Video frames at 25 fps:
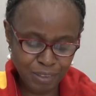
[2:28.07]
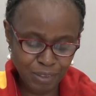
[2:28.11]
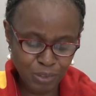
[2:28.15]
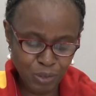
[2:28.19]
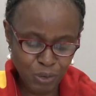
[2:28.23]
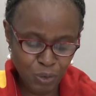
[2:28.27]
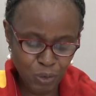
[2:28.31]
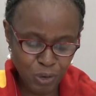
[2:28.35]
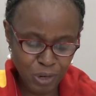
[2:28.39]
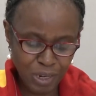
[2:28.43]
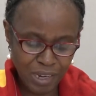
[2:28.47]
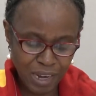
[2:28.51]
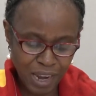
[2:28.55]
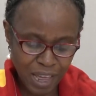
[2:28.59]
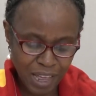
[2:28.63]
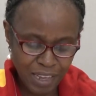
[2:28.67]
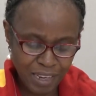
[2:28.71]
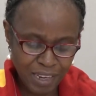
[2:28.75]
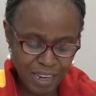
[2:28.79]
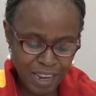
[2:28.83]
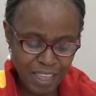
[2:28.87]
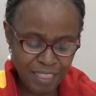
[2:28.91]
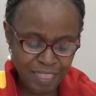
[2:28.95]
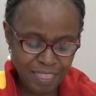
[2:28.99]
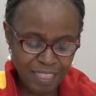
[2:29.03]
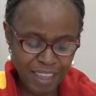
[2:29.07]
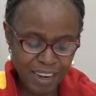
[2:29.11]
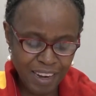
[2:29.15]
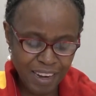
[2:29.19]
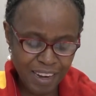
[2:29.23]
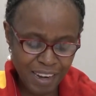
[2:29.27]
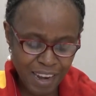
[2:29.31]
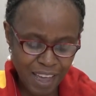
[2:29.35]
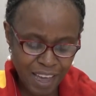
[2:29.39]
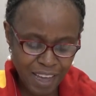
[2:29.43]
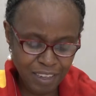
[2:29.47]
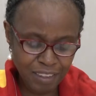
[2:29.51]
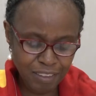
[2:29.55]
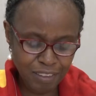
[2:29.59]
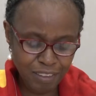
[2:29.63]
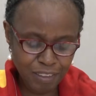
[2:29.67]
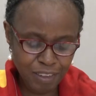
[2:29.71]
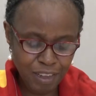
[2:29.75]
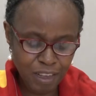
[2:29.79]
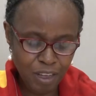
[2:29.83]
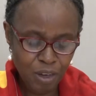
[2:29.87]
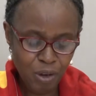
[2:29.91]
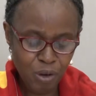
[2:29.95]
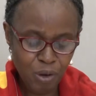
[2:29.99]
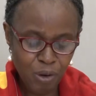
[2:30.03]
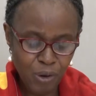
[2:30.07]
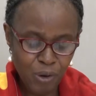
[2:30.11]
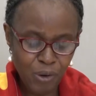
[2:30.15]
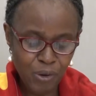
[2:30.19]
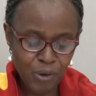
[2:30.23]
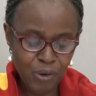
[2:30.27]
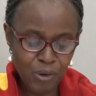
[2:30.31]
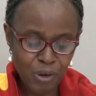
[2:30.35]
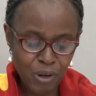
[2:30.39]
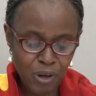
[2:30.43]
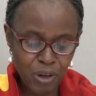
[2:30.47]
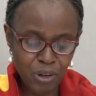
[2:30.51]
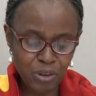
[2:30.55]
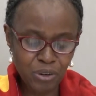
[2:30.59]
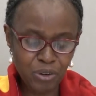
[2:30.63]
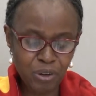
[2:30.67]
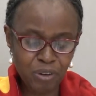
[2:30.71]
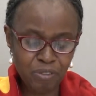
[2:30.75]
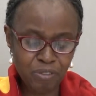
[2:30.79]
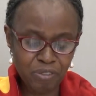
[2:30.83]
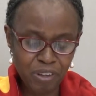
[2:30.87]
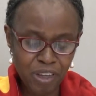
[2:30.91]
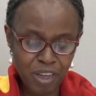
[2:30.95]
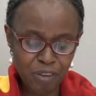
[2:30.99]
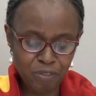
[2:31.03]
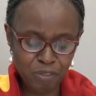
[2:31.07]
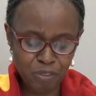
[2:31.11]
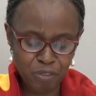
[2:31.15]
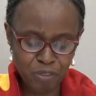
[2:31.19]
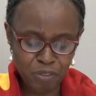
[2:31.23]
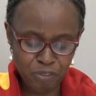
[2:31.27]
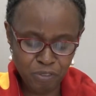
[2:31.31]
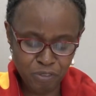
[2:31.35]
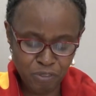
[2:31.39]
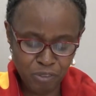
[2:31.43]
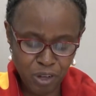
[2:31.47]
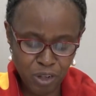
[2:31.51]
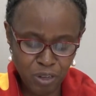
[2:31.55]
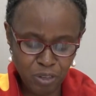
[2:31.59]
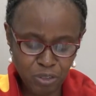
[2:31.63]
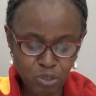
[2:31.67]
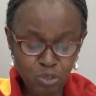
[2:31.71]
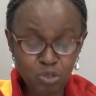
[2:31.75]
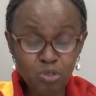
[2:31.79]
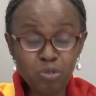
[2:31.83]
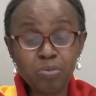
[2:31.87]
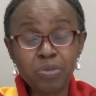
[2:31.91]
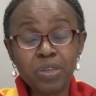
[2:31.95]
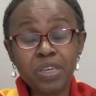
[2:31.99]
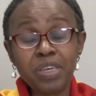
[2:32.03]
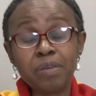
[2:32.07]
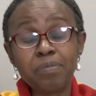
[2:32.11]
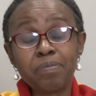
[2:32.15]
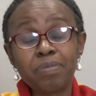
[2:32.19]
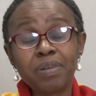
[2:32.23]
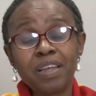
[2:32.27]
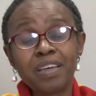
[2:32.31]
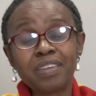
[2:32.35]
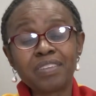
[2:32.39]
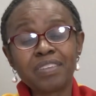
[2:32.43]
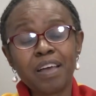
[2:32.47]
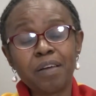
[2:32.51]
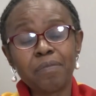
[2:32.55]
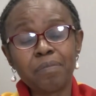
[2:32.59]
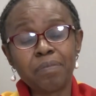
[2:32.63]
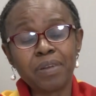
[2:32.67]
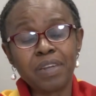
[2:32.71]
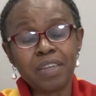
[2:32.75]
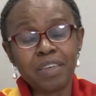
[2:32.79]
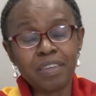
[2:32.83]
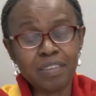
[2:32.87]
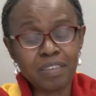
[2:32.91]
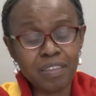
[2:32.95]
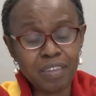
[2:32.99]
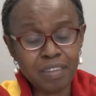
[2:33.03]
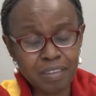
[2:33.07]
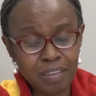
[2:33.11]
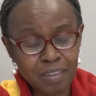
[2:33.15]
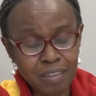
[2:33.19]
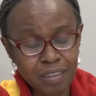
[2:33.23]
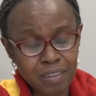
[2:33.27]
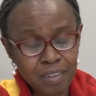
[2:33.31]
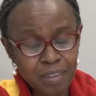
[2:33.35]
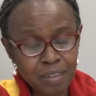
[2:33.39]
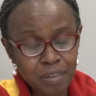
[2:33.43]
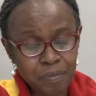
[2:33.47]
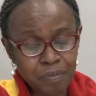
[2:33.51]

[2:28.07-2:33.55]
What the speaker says: Let the lines, O God of heaven, fall to me in pleasant places.